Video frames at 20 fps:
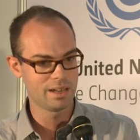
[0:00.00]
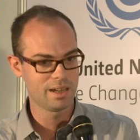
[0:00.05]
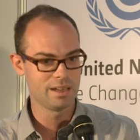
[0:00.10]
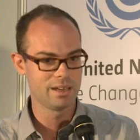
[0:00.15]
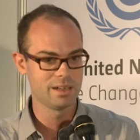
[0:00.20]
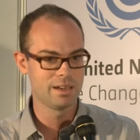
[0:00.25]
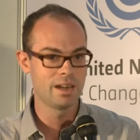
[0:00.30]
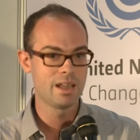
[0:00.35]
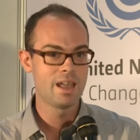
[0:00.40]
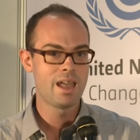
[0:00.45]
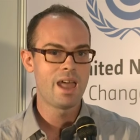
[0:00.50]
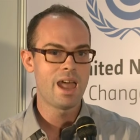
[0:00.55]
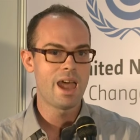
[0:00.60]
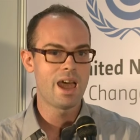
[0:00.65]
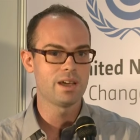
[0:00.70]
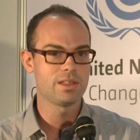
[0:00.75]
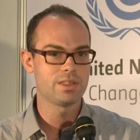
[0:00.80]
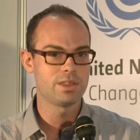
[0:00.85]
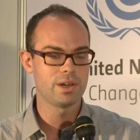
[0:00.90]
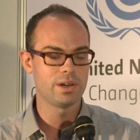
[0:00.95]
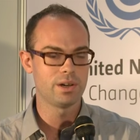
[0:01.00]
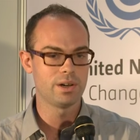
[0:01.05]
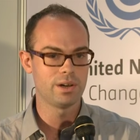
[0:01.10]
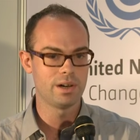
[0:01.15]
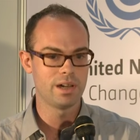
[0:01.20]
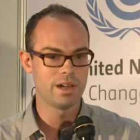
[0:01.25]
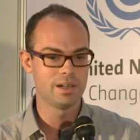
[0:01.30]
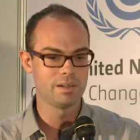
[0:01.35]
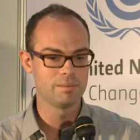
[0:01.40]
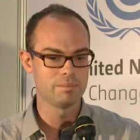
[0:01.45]
in how
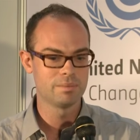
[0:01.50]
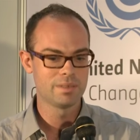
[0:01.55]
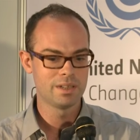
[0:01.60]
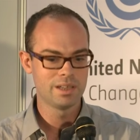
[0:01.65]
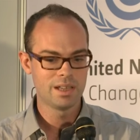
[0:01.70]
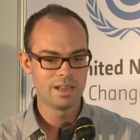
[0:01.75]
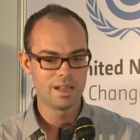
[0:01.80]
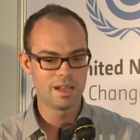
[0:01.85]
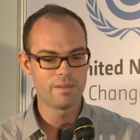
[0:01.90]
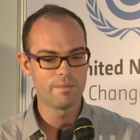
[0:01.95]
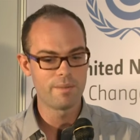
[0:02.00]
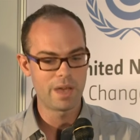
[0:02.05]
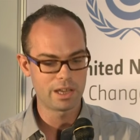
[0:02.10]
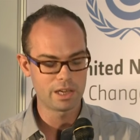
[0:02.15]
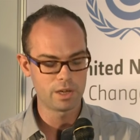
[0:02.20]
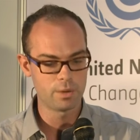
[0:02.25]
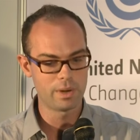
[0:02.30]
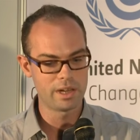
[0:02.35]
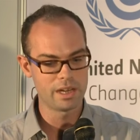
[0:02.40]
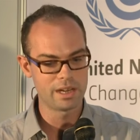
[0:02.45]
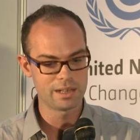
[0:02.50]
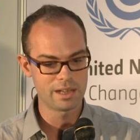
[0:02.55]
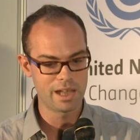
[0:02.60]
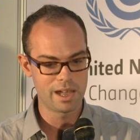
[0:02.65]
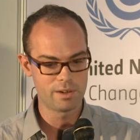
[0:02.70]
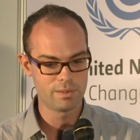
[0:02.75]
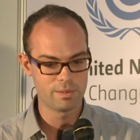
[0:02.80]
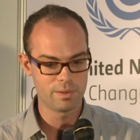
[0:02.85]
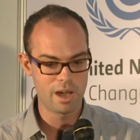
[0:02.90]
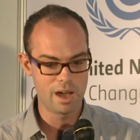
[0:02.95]
they're evaluating
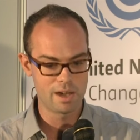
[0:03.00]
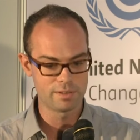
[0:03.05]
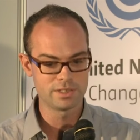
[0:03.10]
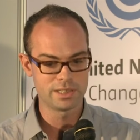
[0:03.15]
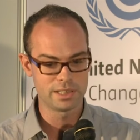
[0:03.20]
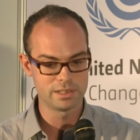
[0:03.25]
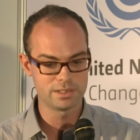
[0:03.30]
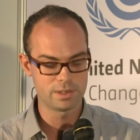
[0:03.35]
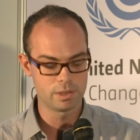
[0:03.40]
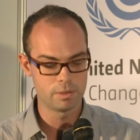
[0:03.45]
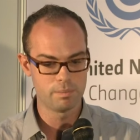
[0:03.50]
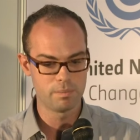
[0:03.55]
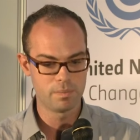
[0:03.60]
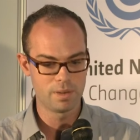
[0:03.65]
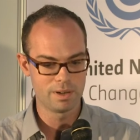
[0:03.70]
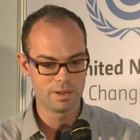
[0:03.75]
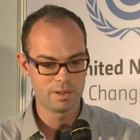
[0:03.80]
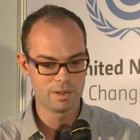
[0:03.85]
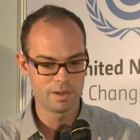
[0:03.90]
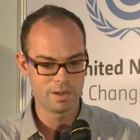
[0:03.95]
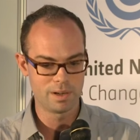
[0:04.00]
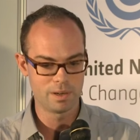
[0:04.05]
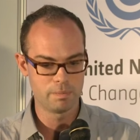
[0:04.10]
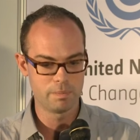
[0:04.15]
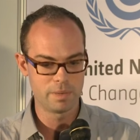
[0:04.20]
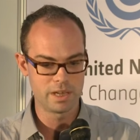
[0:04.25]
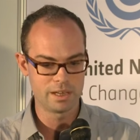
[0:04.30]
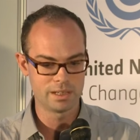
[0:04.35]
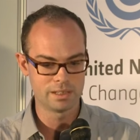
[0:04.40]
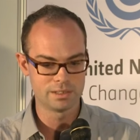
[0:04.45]
how offsets are
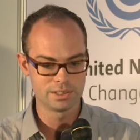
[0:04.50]
being